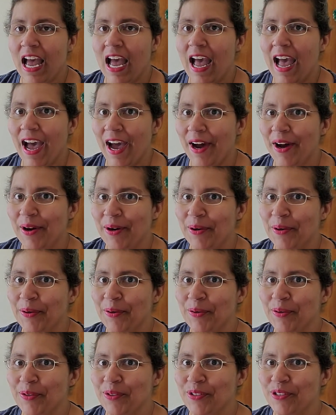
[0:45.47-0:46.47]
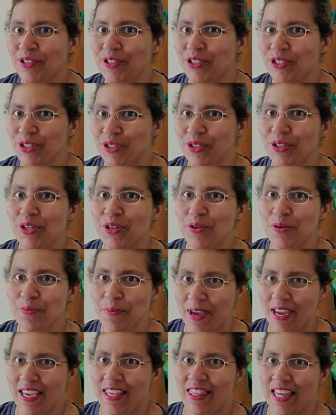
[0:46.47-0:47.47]
How do you
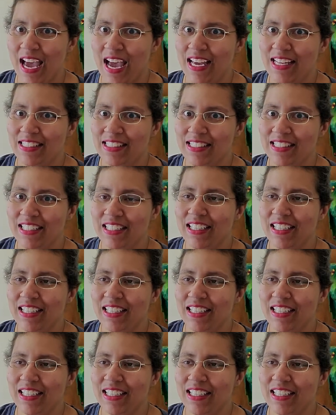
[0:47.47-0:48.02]
make that?